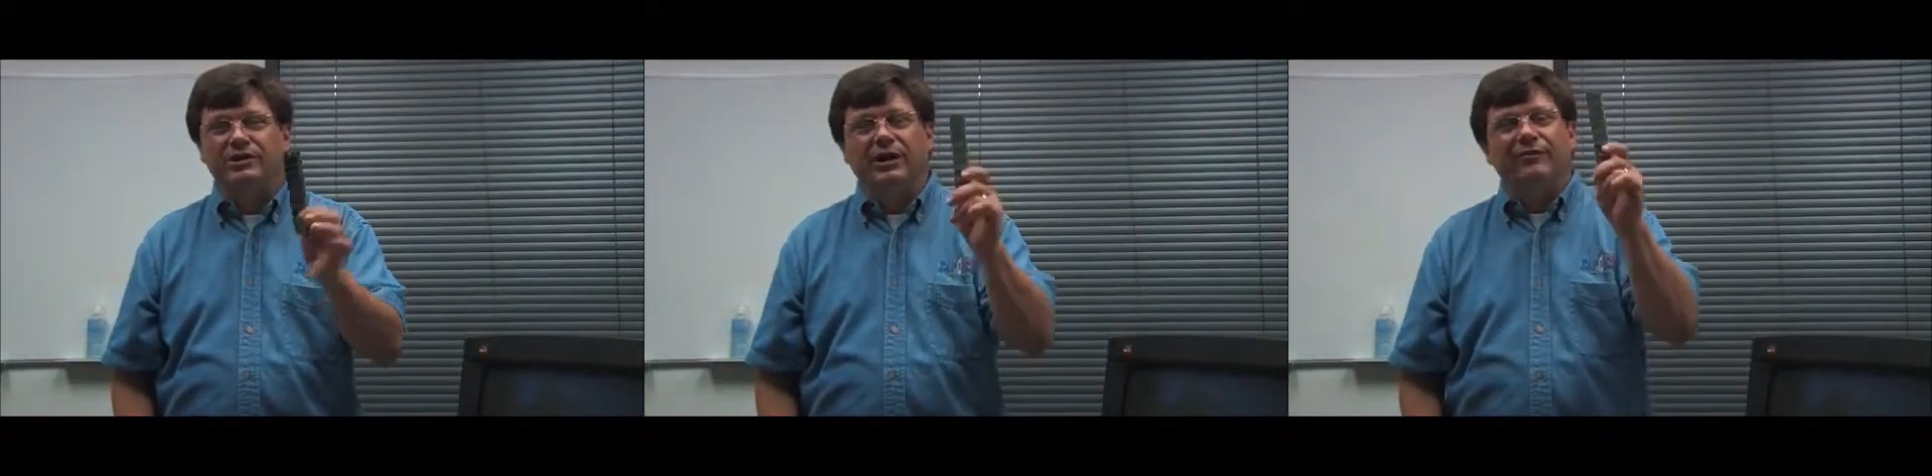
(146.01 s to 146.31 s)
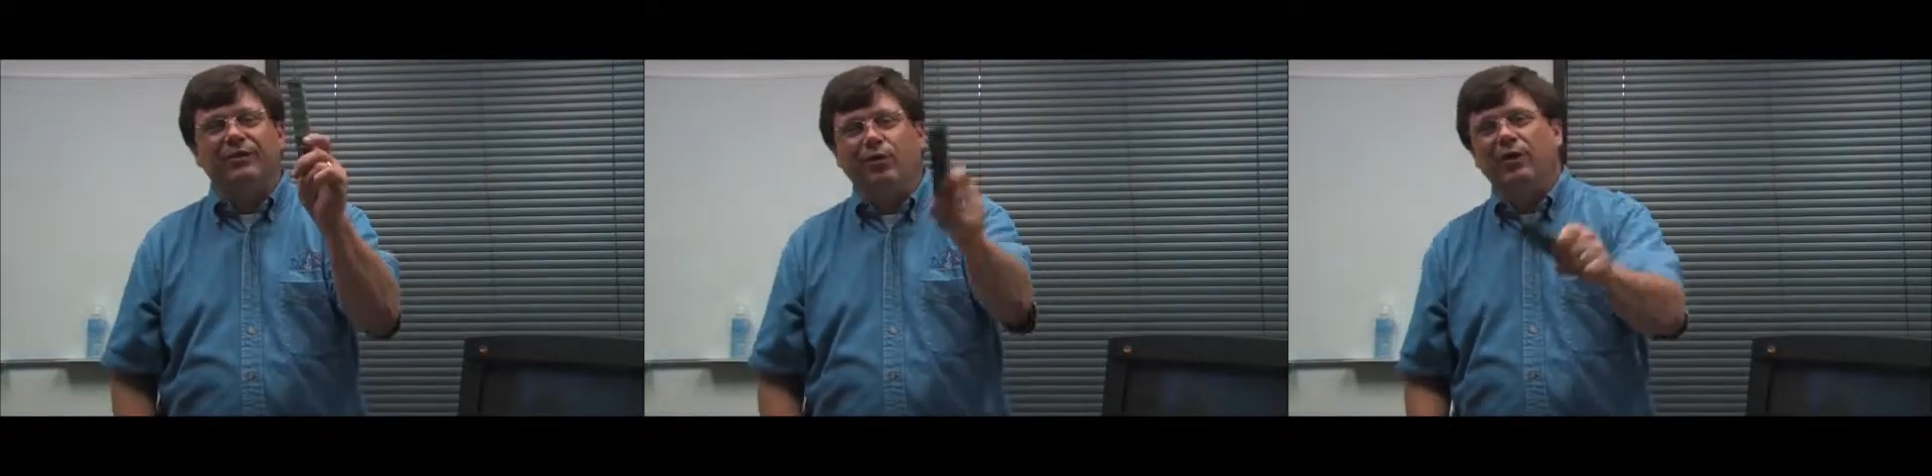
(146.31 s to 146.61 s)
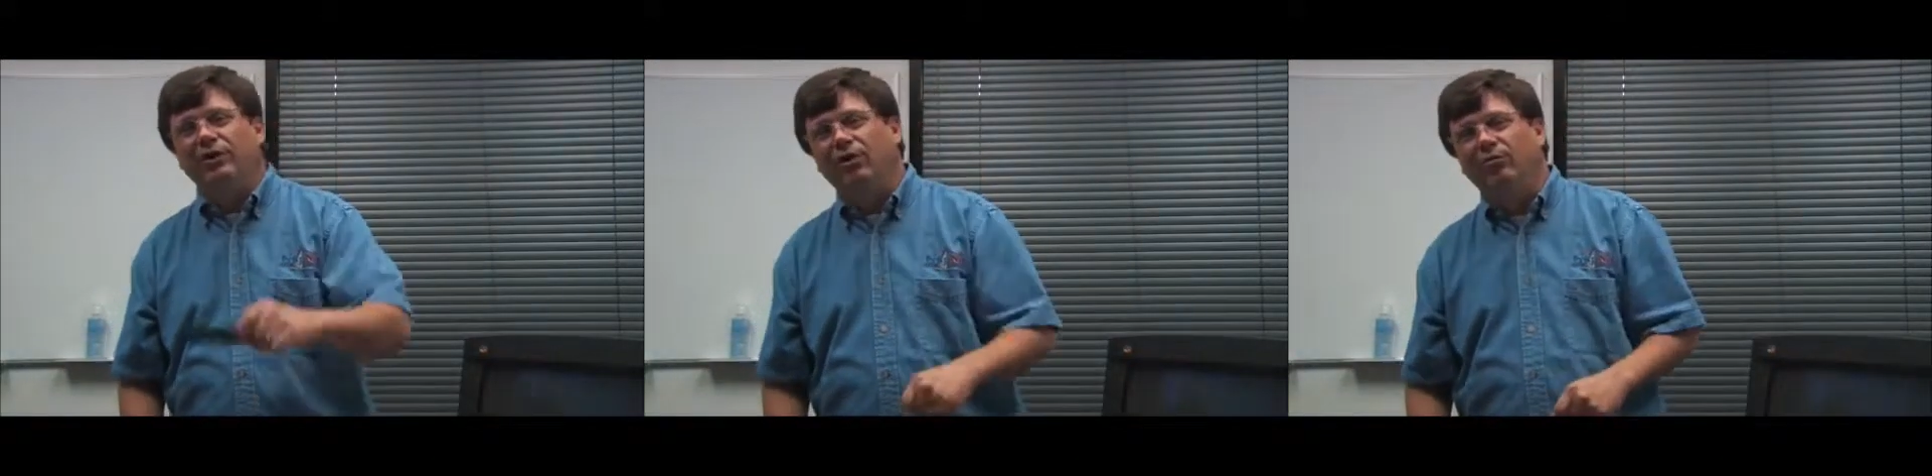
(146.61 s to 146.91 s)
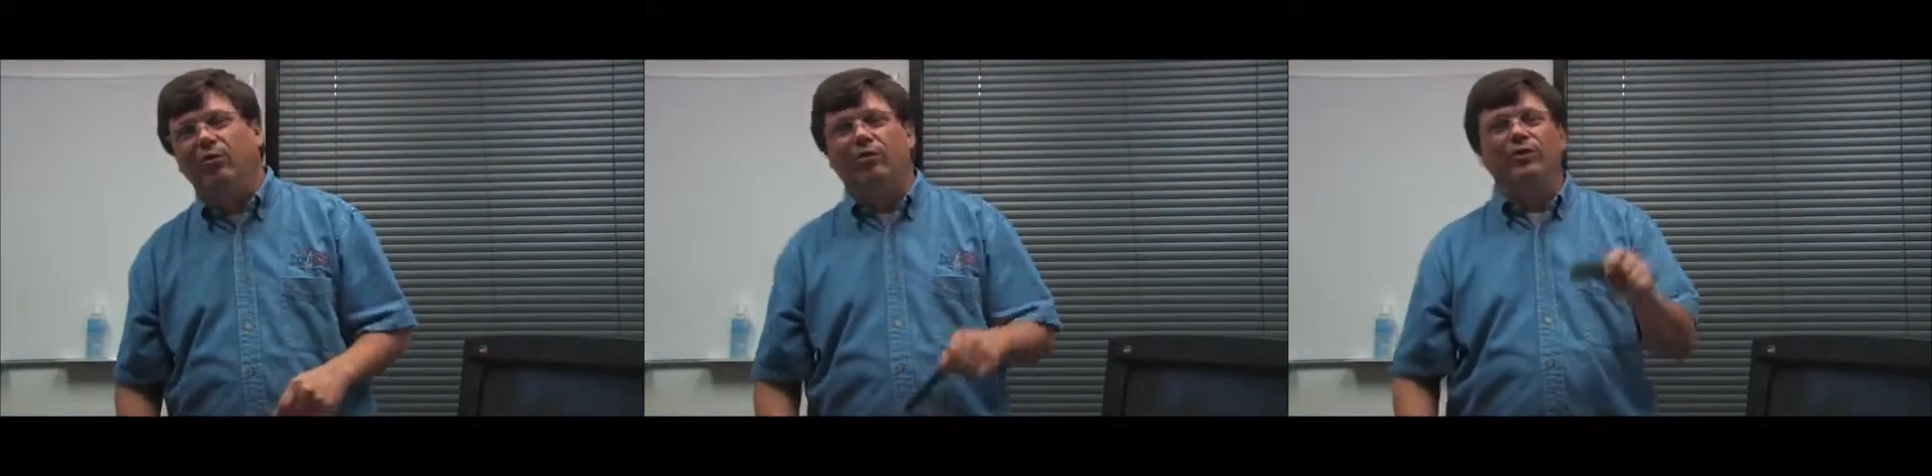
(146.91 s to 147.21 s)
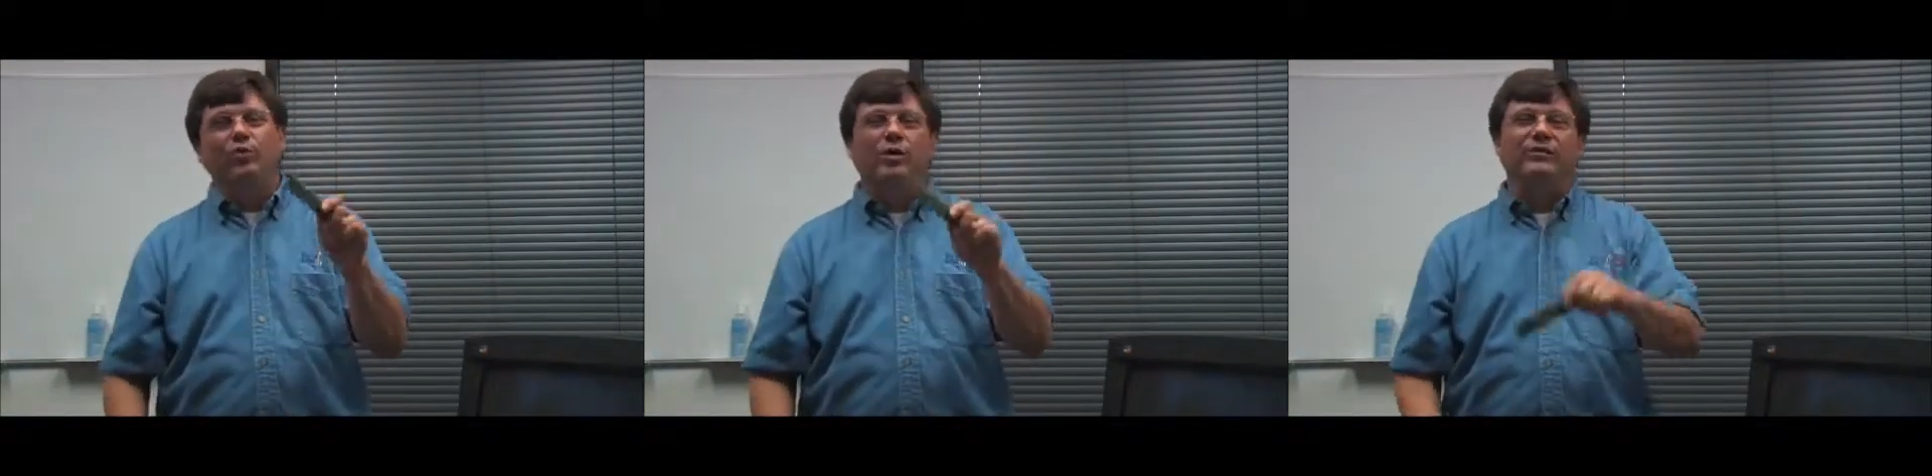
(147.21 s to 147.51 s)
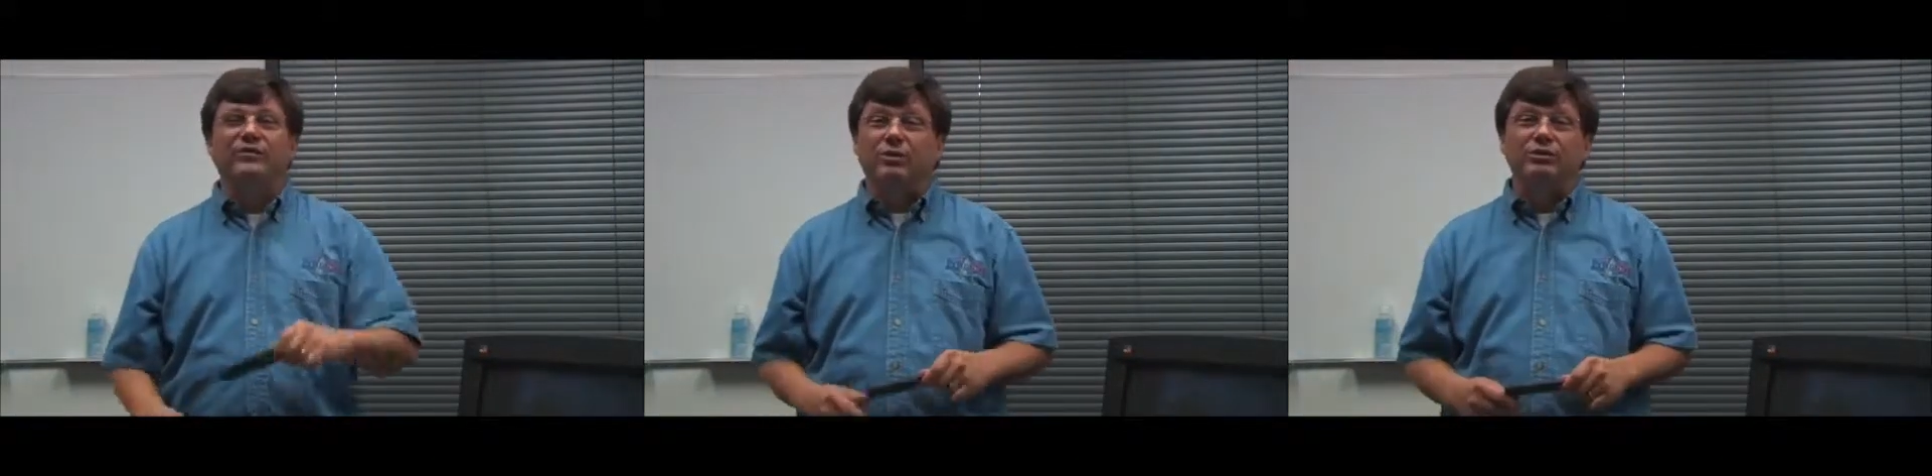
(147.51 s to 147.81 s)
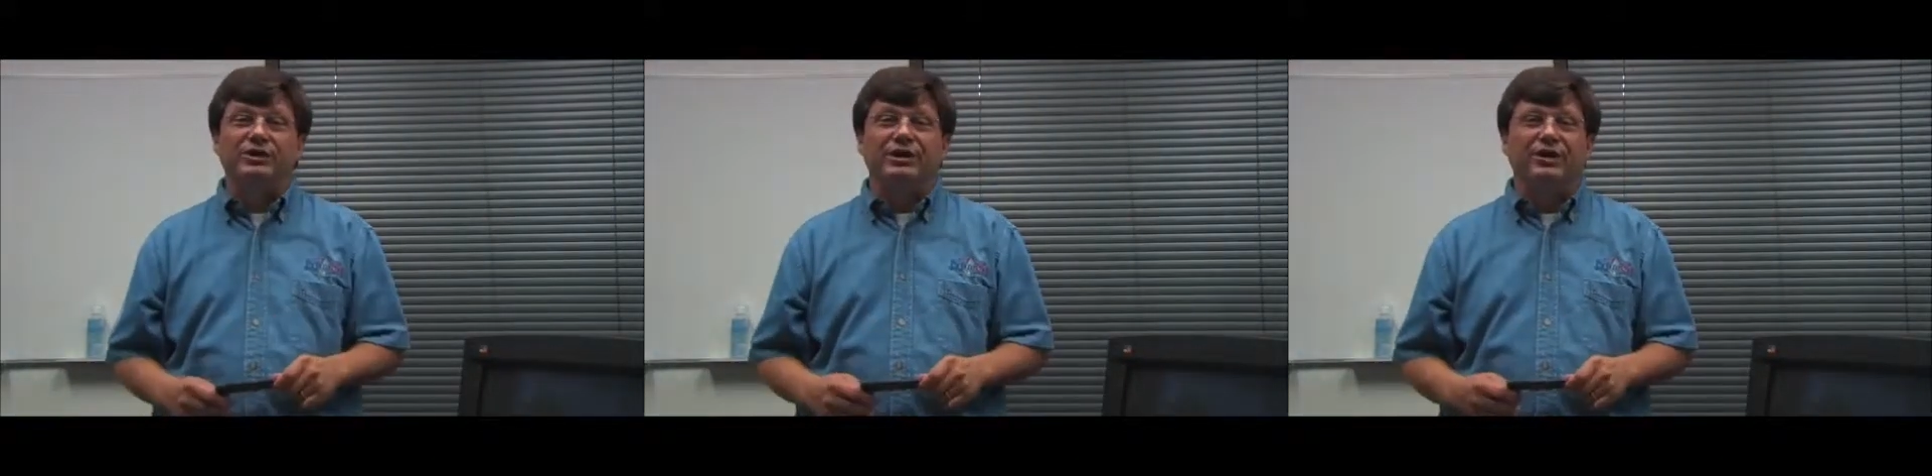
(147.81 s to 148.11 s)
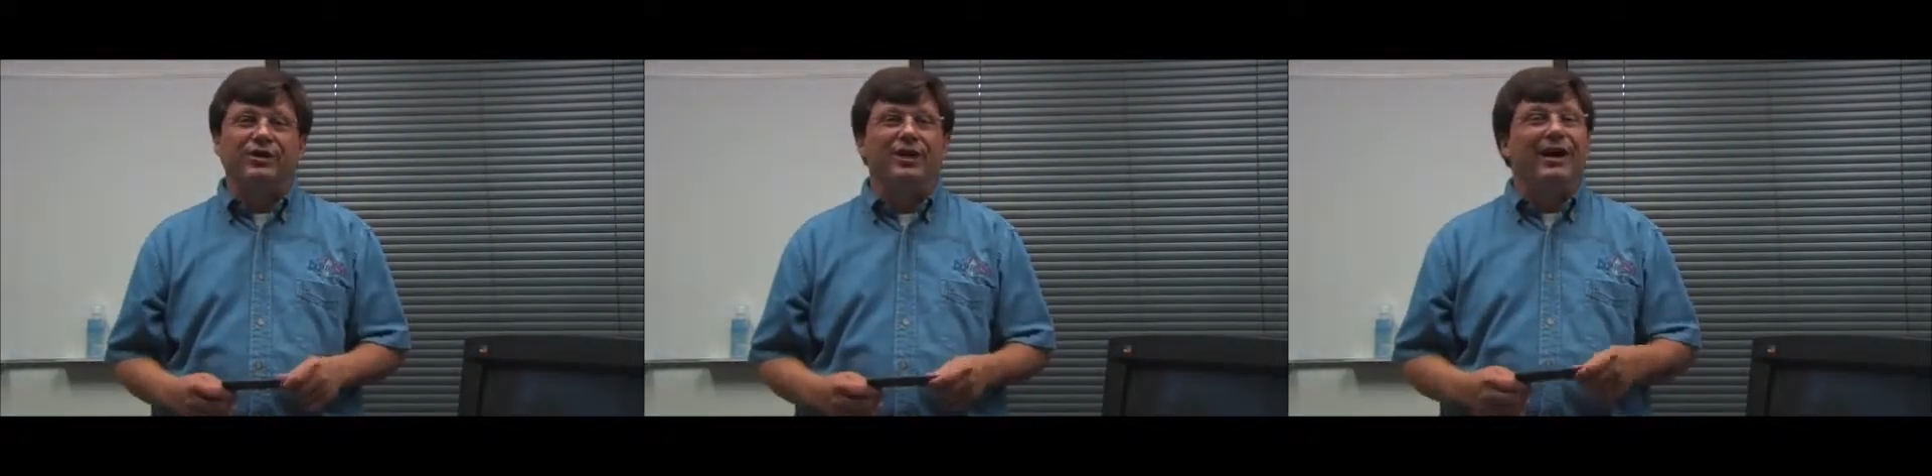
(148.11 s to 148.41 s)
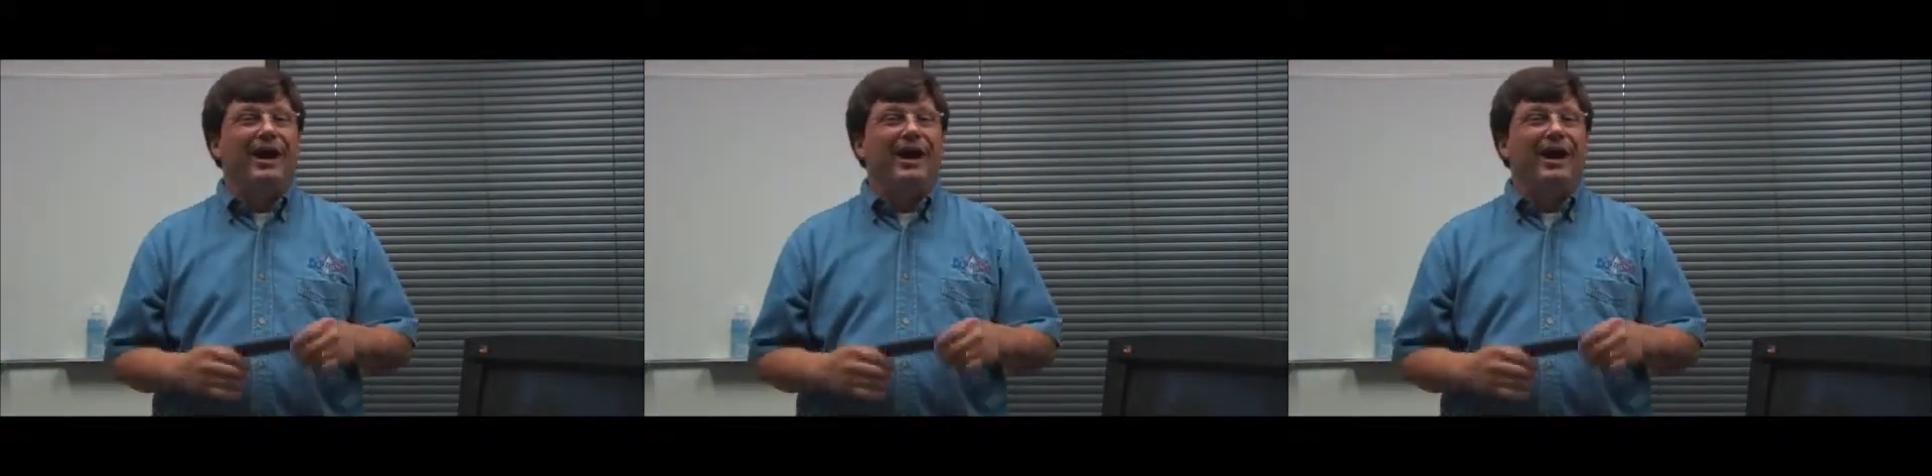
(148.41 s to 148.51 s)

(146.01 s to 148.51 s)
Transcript: Now, if you want to know more than what we told you here,